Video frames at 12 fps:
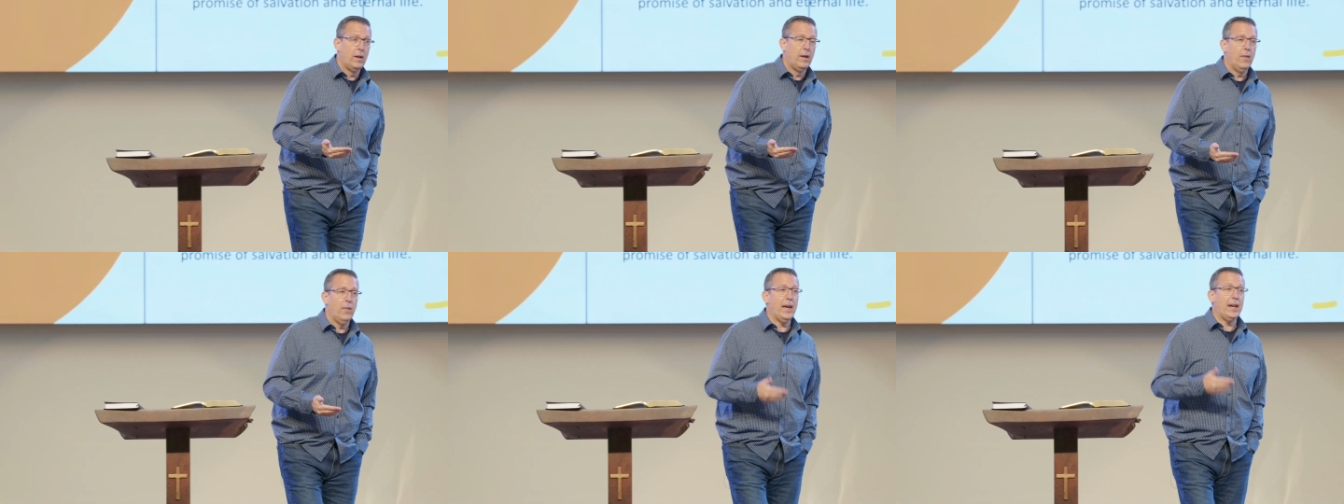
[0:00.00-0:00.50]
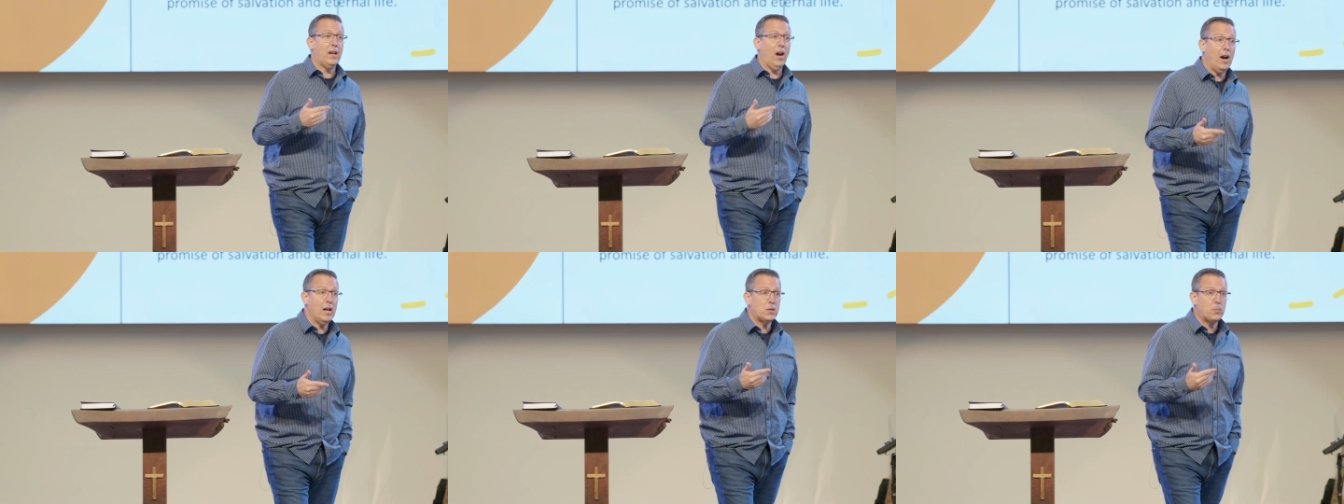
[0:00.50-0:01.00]
that
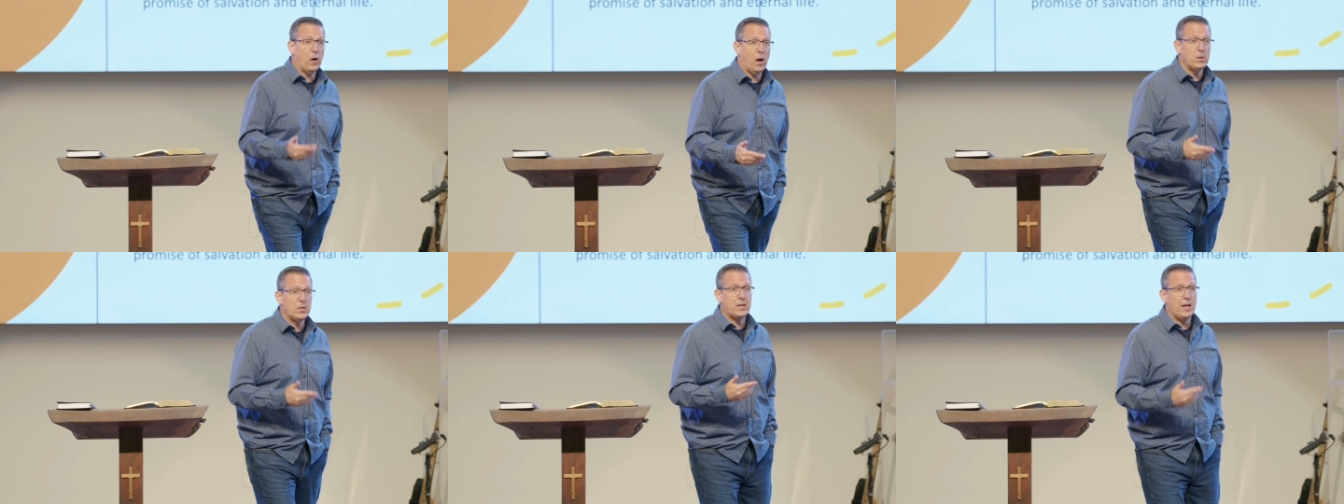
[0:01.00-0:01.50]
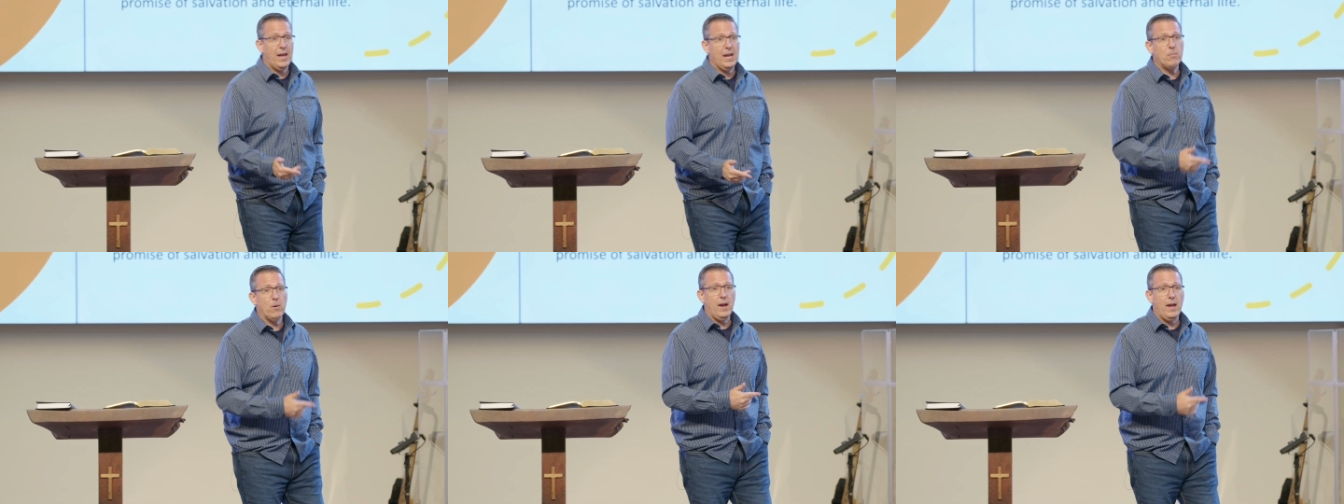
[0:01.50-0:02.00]
God's promise to
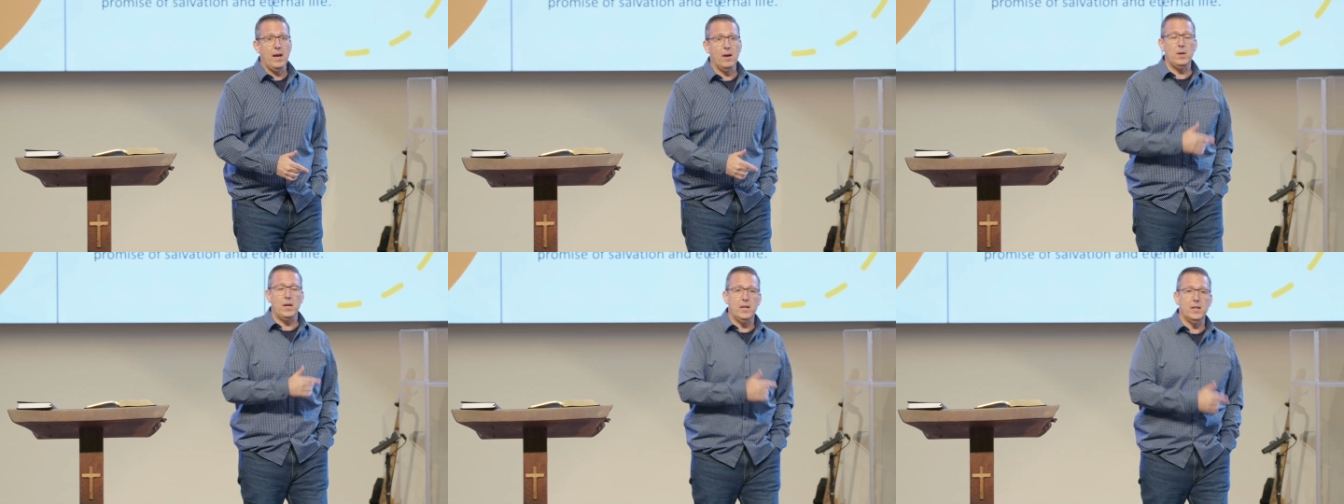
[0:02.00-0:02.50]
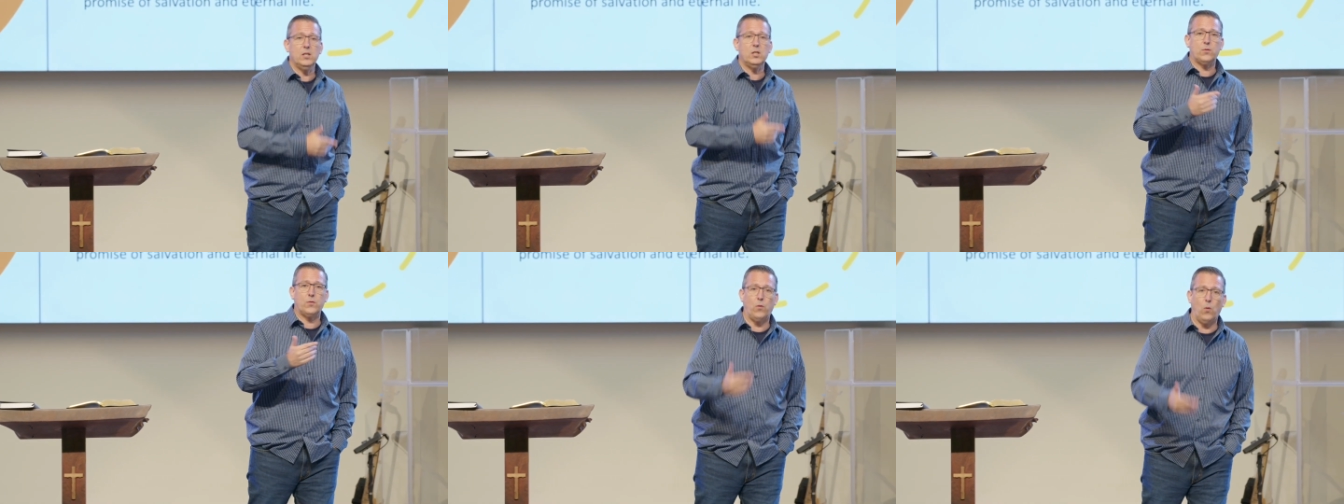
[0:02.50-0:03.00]
Abraham is
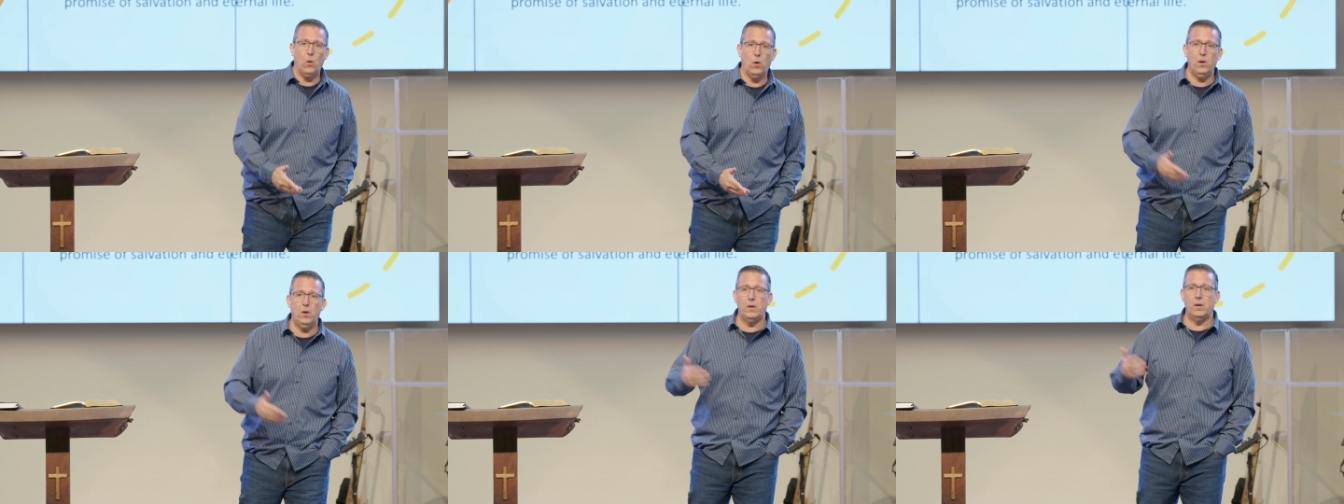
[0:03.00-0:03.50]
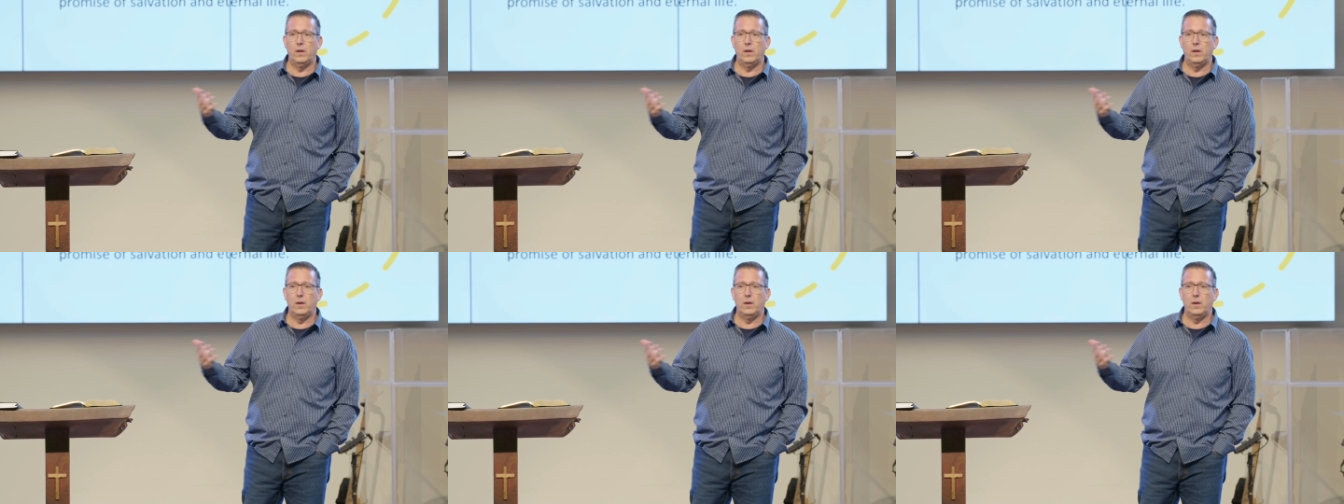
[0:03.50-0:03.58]
for.